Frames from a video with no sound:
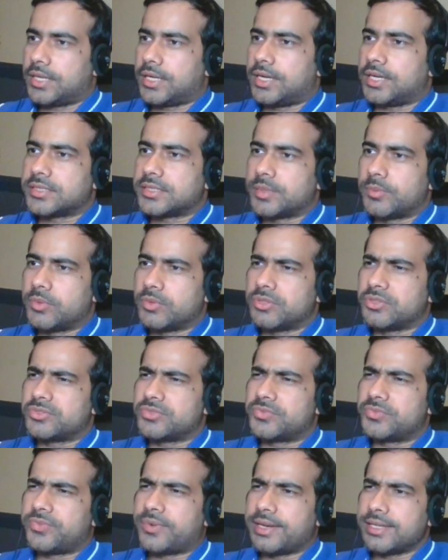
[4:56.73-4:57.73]
and some of the
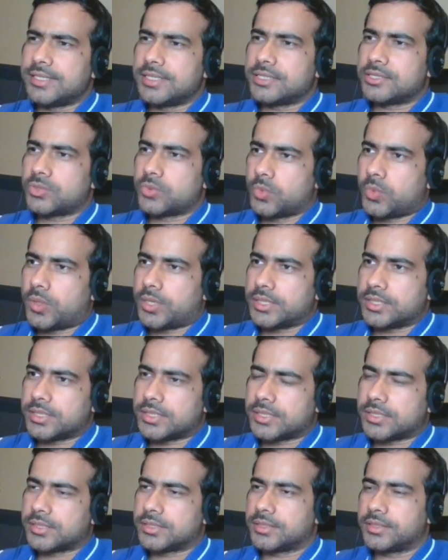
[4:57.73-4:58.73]
finest
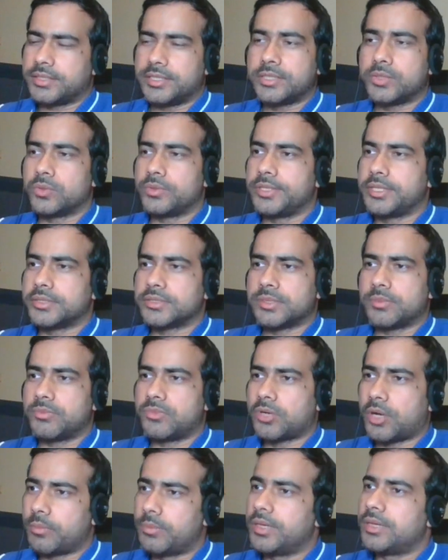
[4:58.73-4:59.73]
quants, including
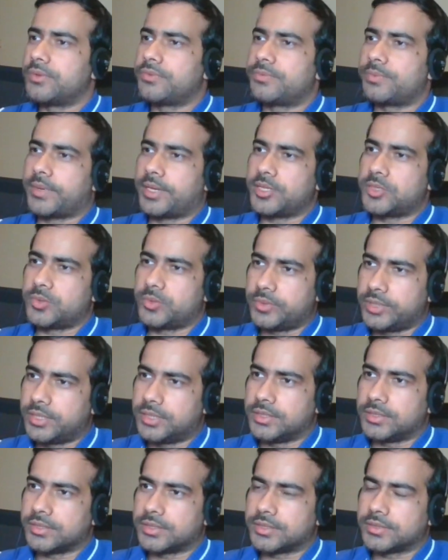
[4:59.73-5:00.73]
some Nobel Prize
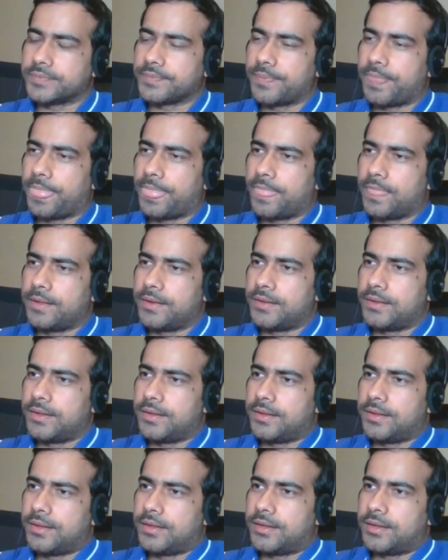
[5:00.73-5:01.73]
winners,
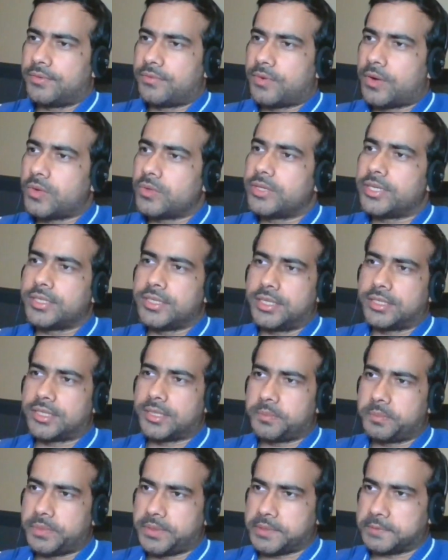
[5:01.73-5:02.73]
founded that
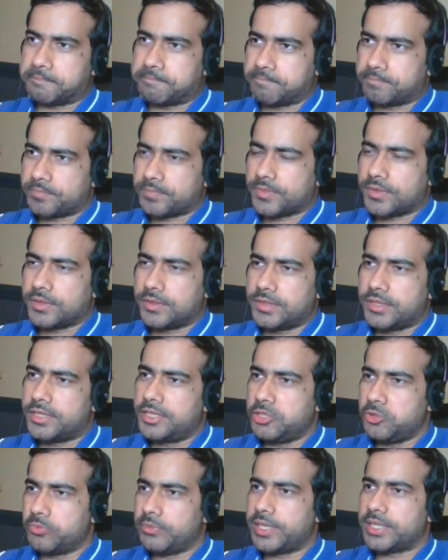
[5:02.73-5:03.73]
company. They knew